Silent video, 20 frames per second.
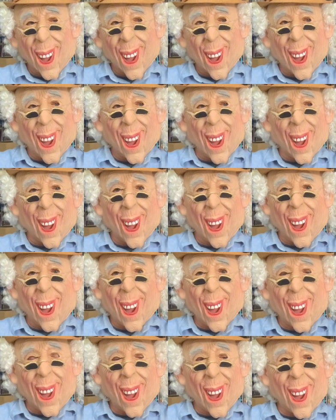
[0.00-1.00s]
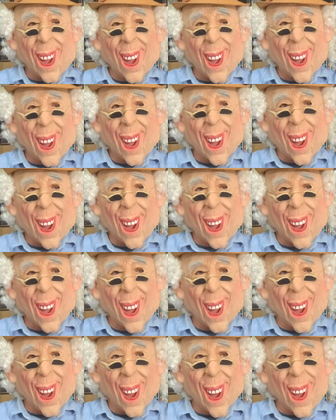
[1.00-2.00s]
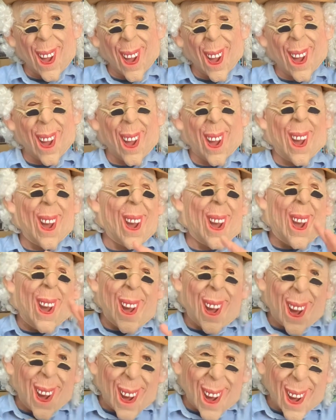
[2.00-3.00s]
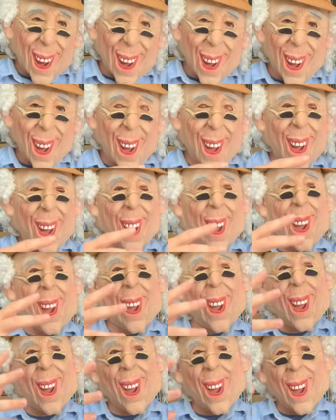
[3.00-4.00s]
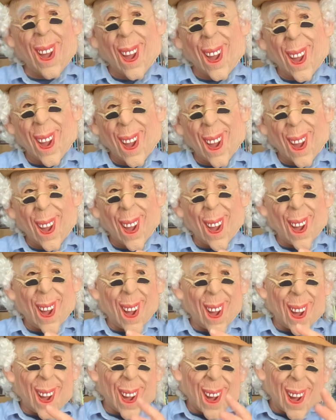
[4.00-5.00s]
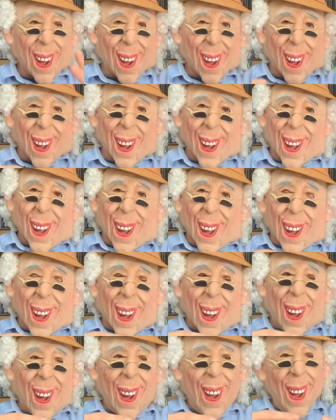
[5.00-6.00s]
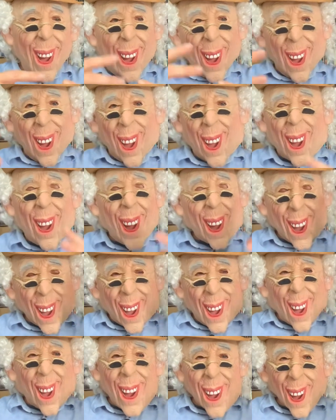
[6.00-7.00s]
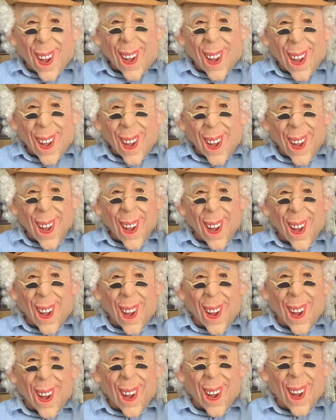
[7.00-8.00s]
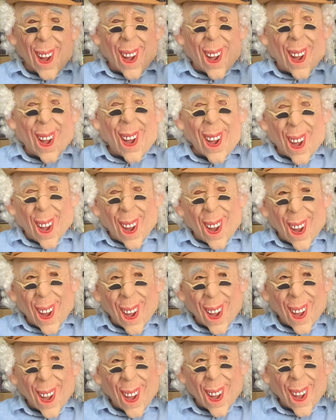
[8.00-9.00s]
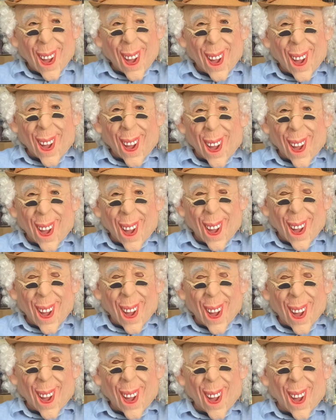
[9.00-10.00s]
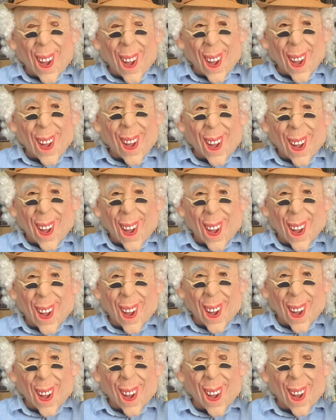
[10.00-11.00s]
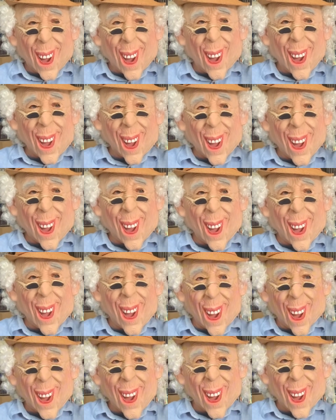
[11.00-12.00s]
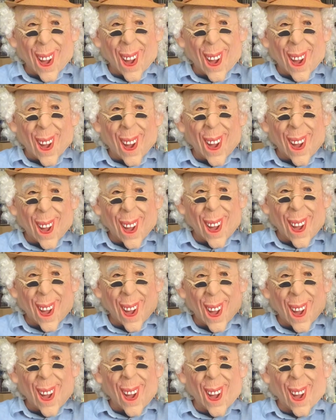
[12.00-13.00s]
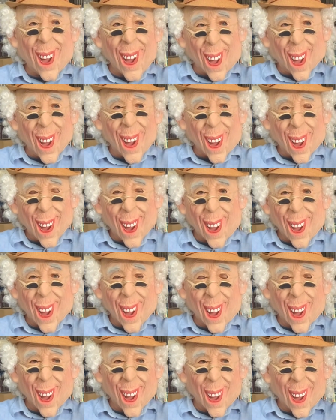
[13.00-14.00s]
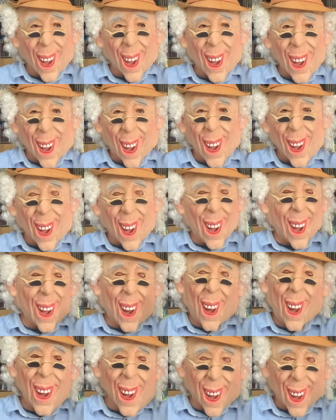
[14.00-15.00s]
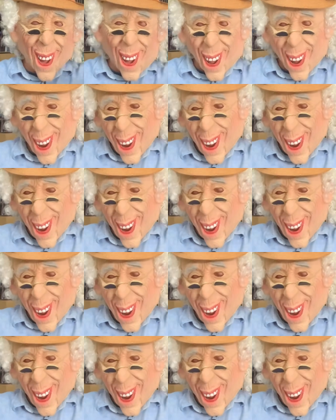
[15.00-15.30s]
while they're while they're trying to get their hands on Gauche, Bond, and uh, well, try to well. The thing is, uh, Link wants doesn't want to kill Gauche until he finds out where his cut of the money is, or the money, or the gold,